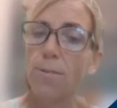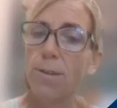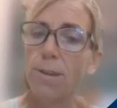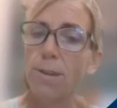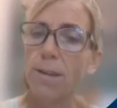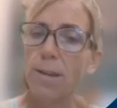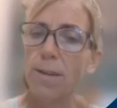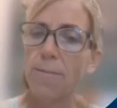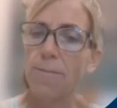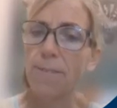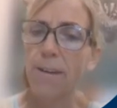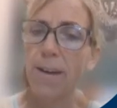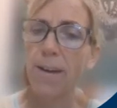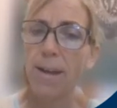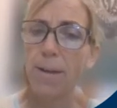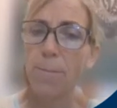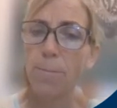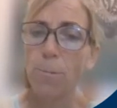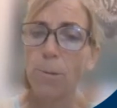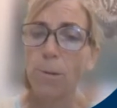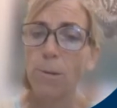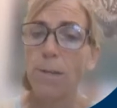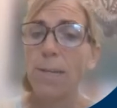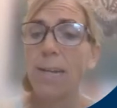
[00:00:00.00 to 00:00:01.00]
identifying and
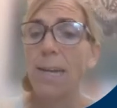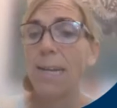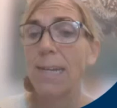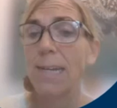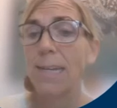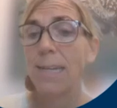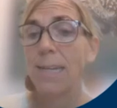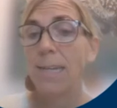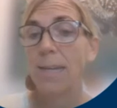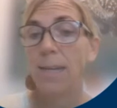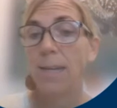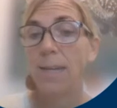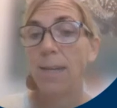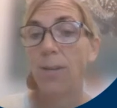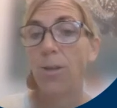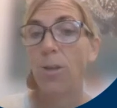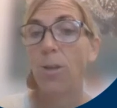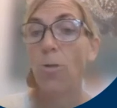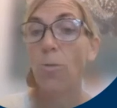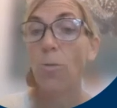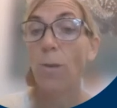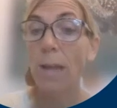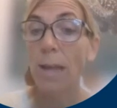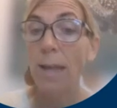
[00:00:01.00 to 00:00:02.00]
protecting
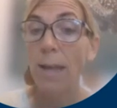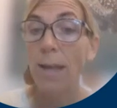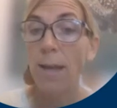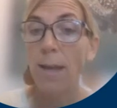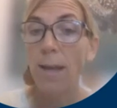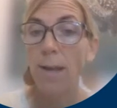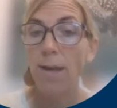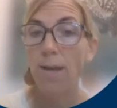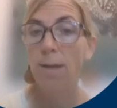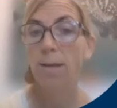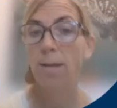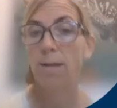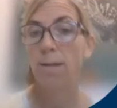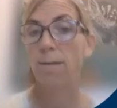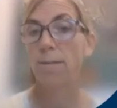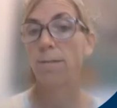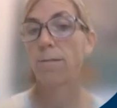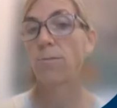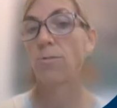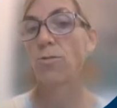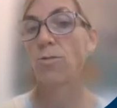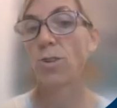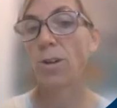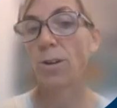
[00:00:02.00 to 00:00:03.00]
unique
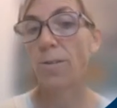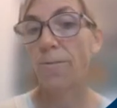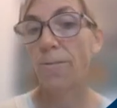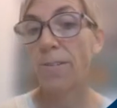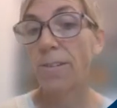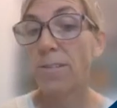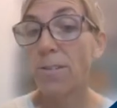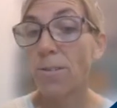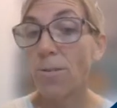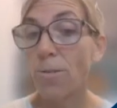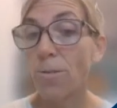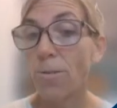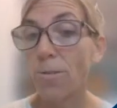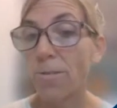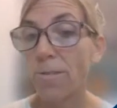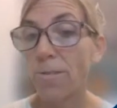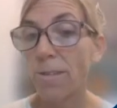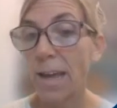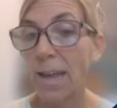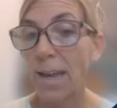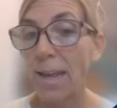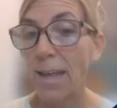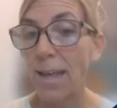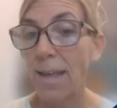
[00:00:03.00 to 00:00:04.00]
geophysical
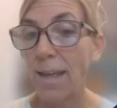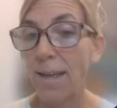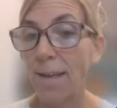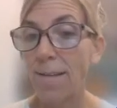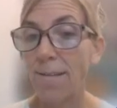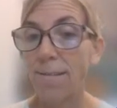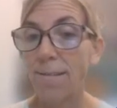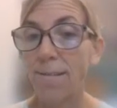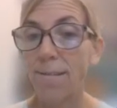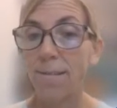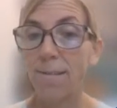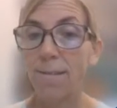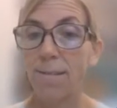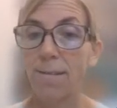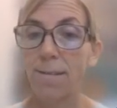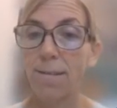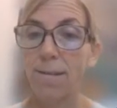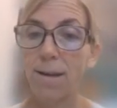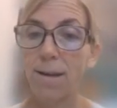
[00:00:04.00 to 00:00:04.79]
settings